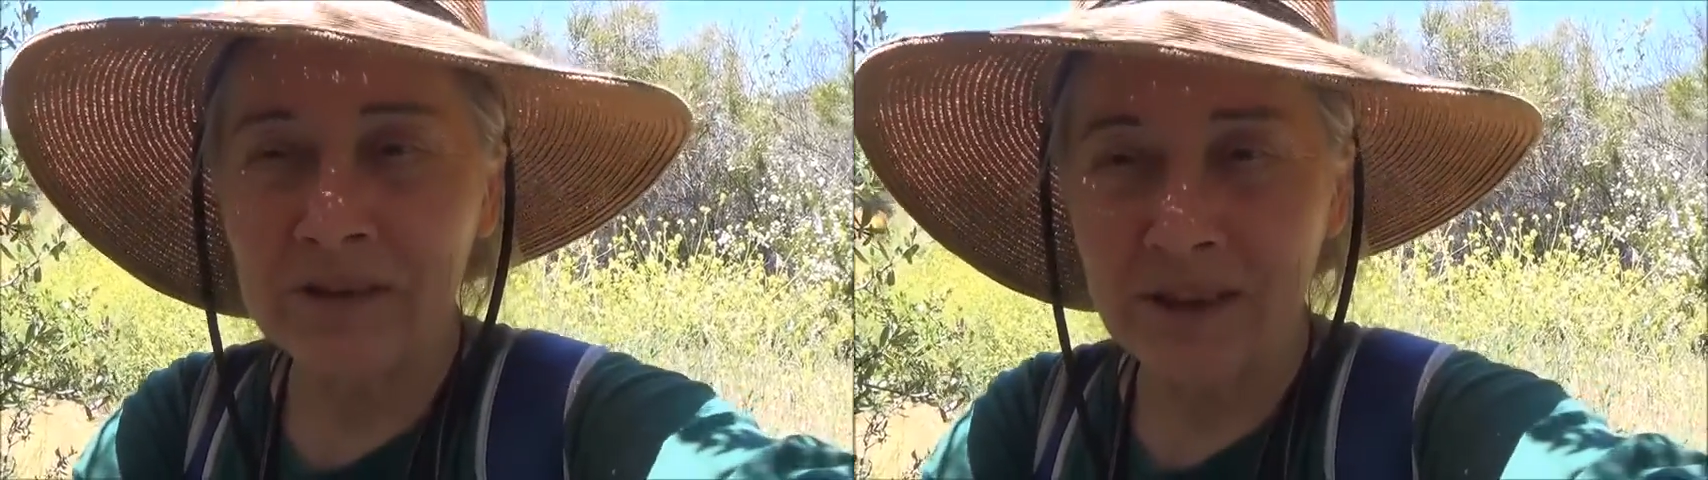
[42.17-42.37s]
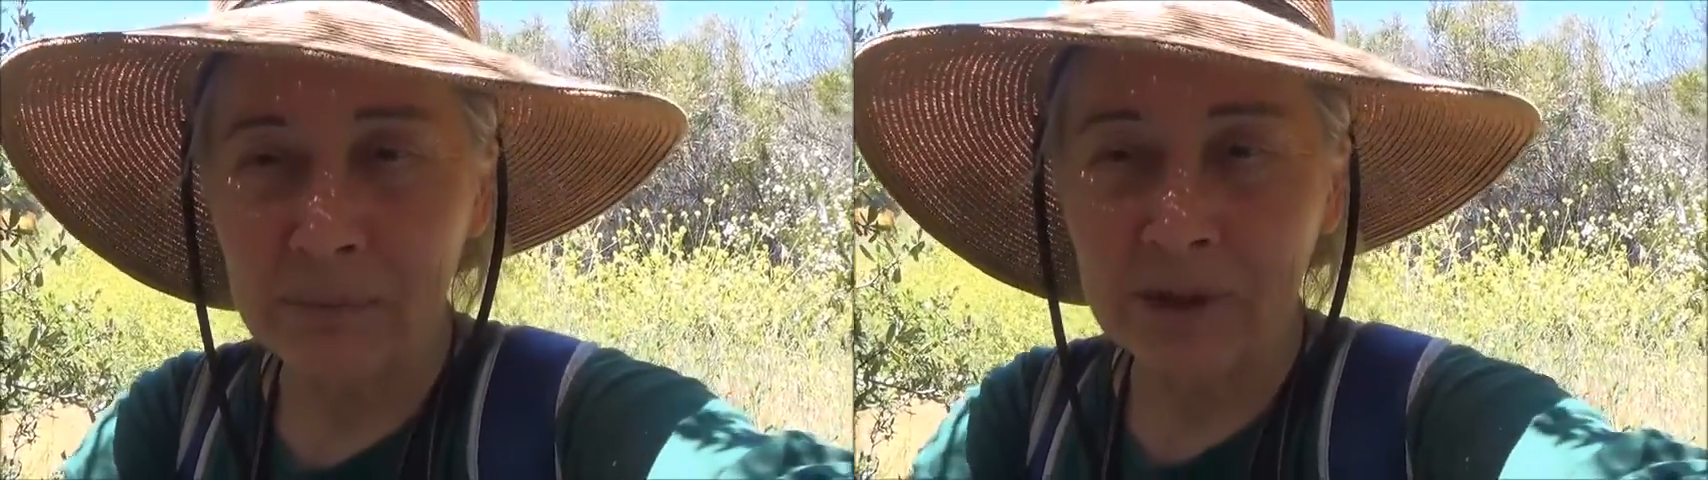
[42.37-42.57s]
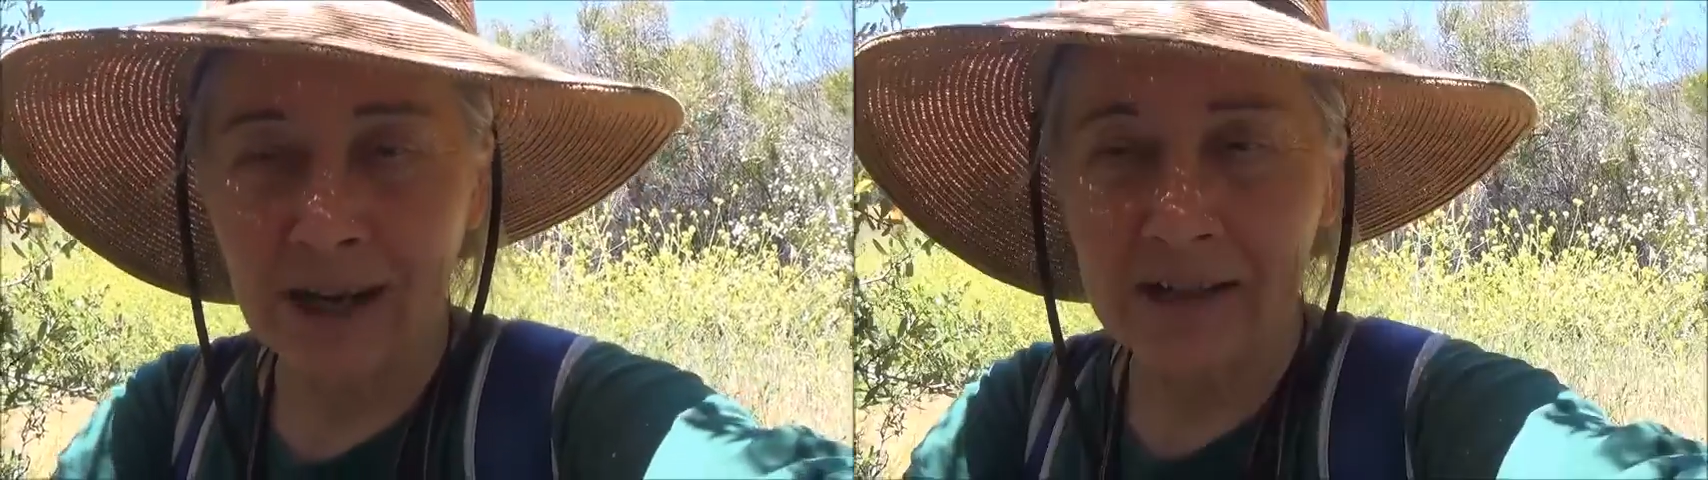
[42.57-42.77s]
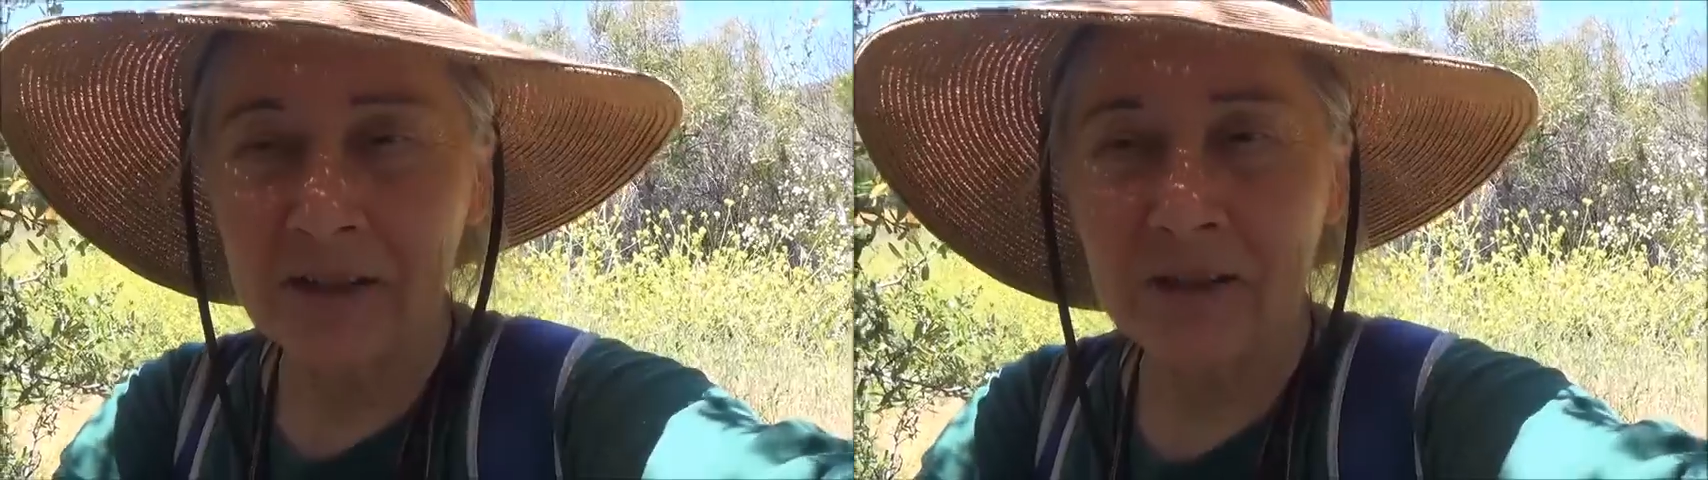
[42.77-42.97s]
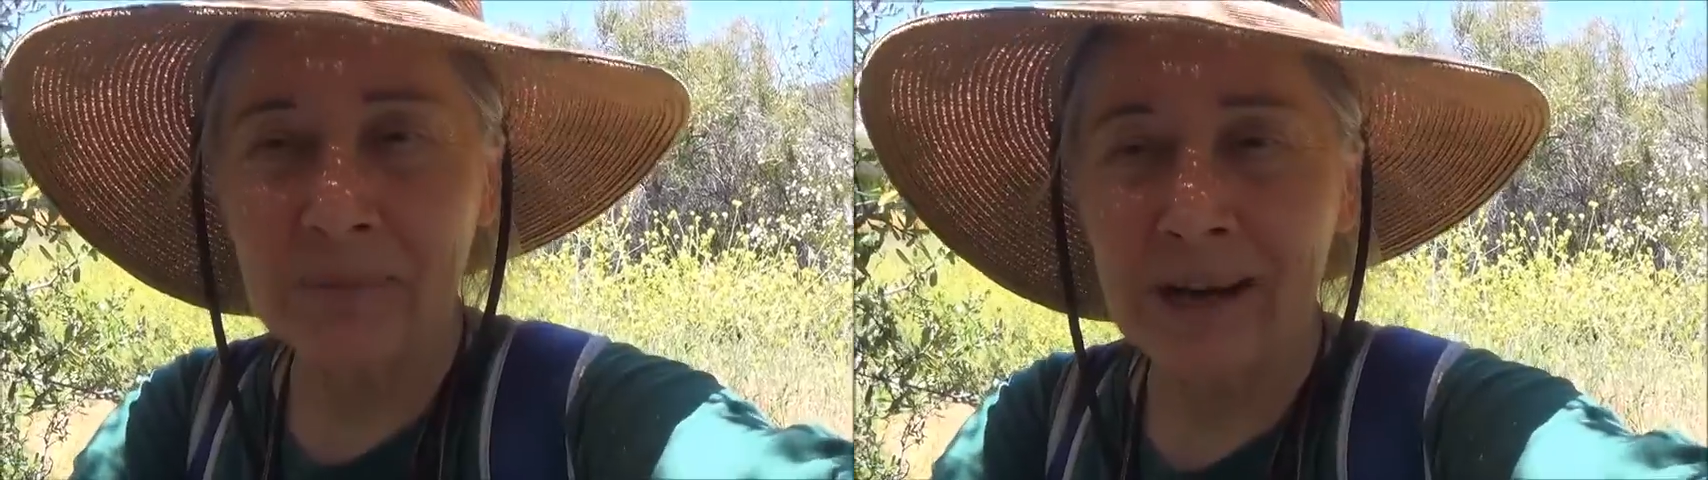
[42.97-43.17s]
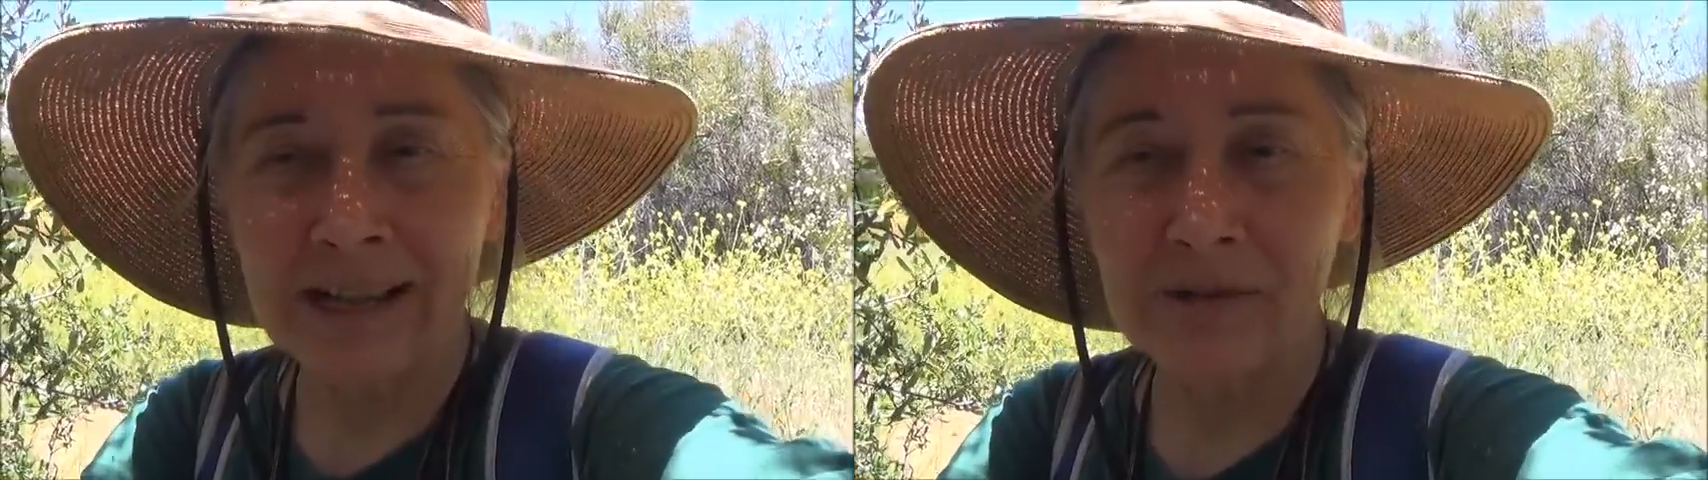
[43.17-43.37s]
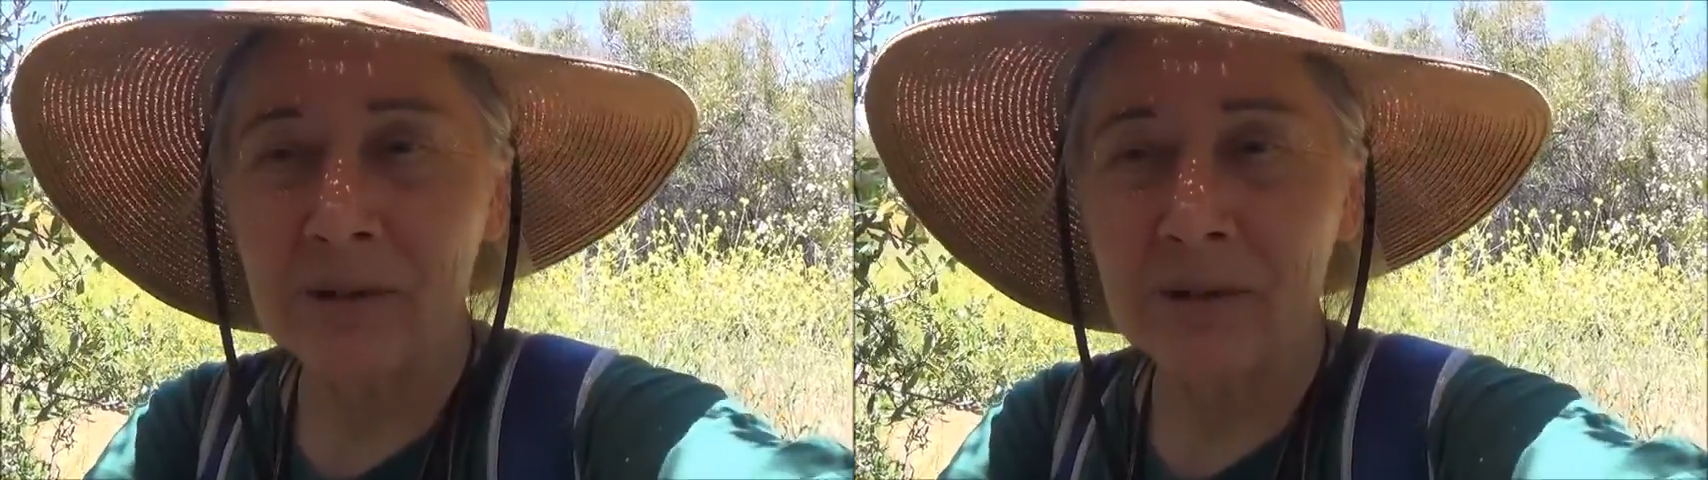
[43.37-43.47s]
subconscious mind,